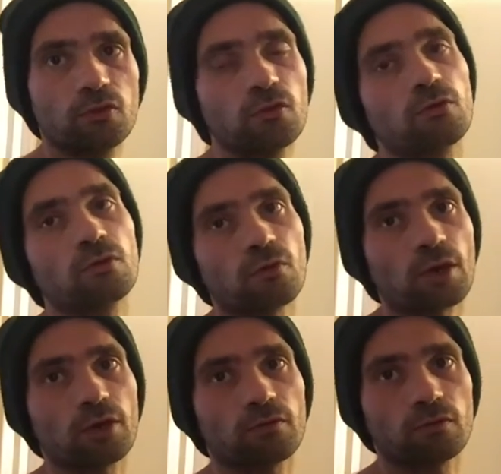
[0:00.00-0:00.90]
to the
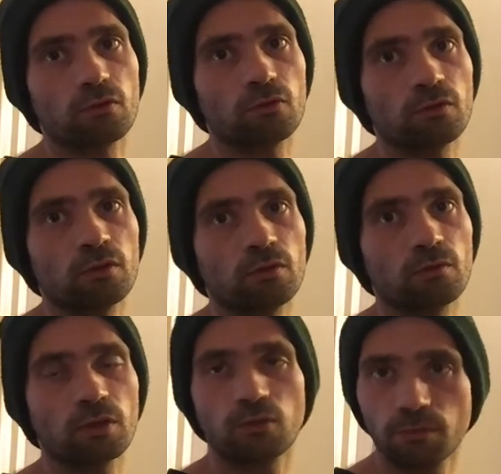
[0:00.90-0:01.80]
ground
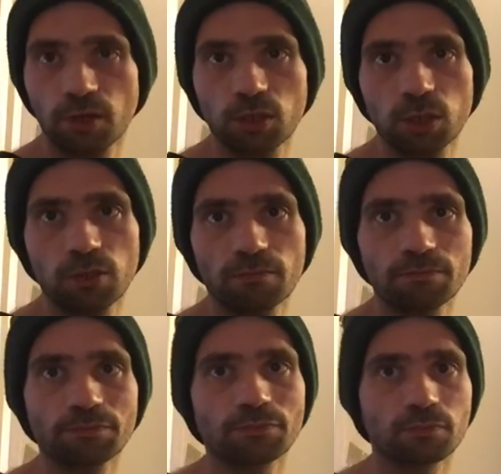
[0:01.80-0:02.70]
when you're punching.
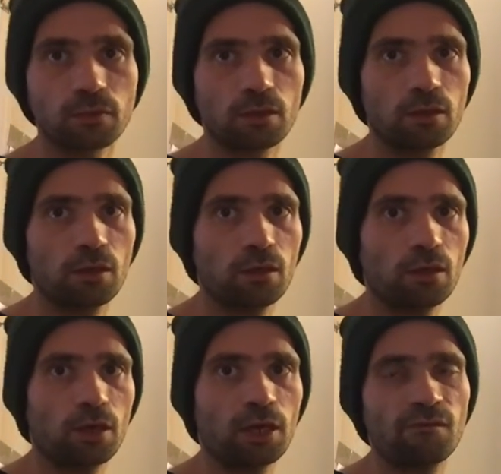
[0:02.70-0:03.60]

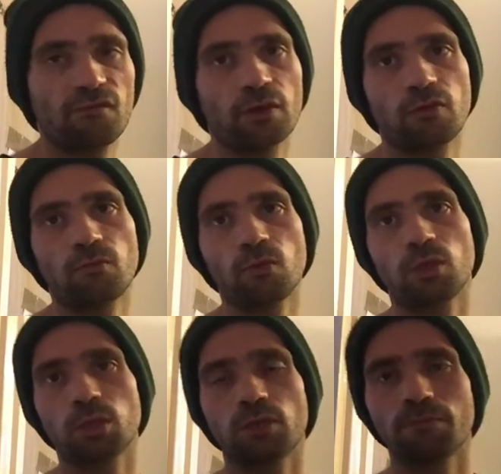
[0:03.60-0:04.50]
And in fact, in
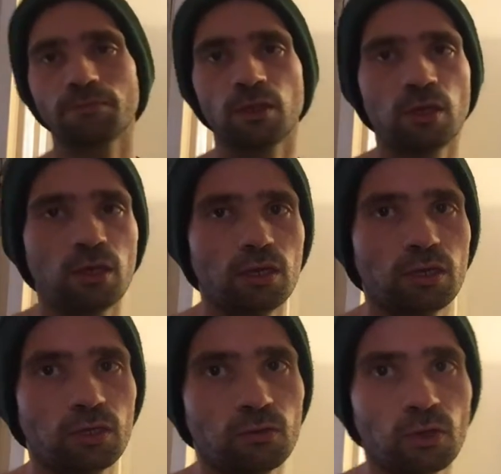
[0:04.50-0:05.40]
Wing Chun,
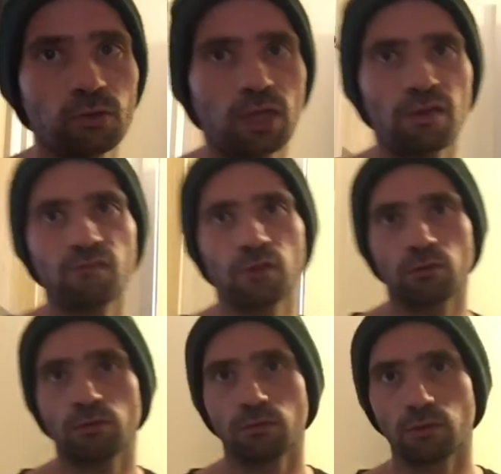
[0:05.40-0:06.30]
you don't
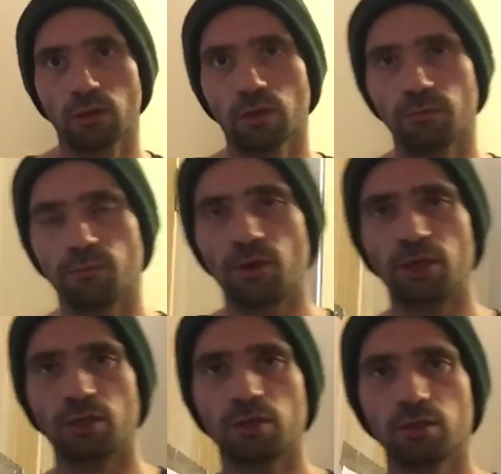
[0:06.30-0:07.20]
ever
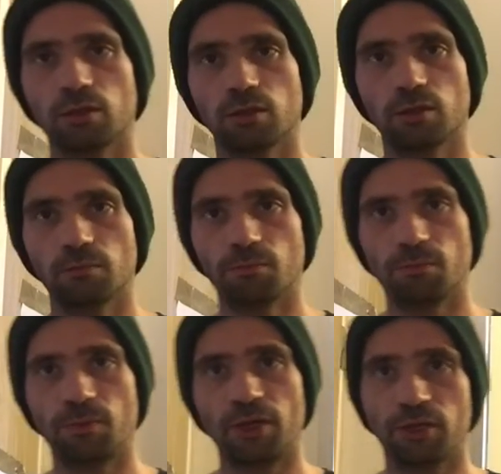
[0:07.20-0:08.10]
break
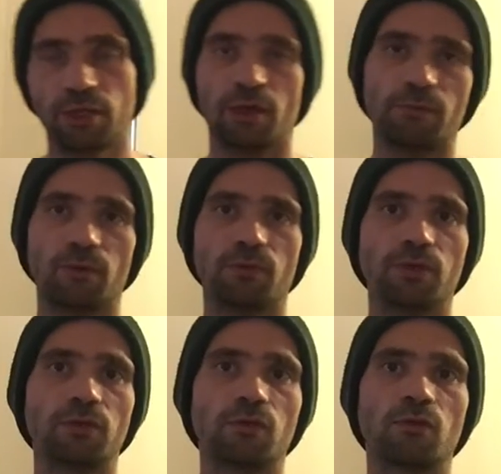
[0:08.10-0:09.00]
the elbow point
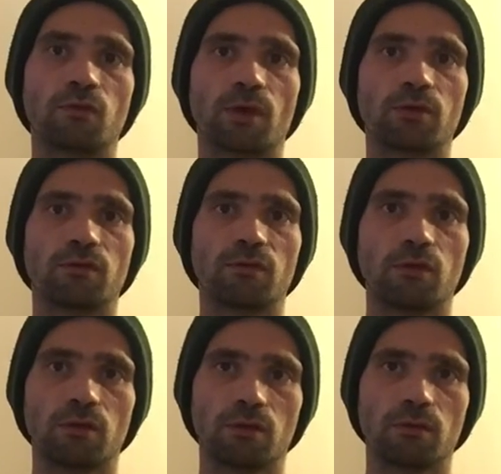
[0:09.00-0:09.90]
into the ground
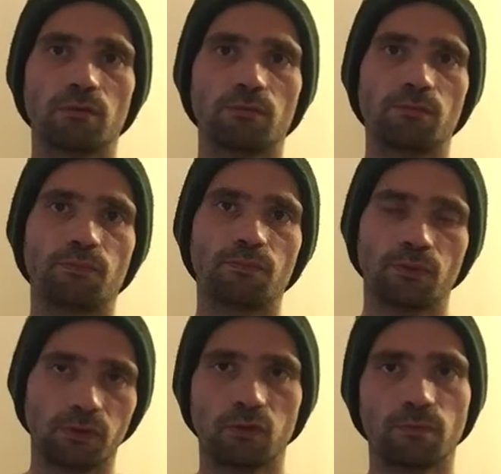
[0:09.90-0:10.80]

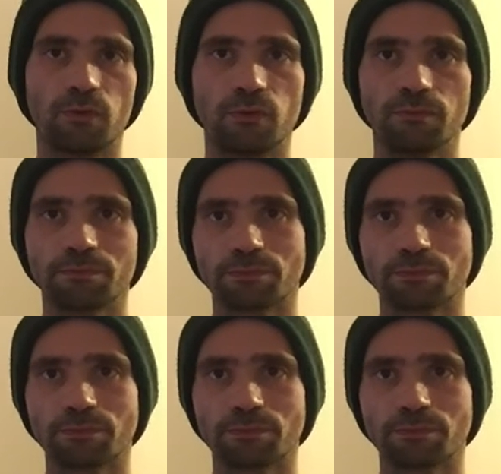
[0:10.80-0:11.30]
principle.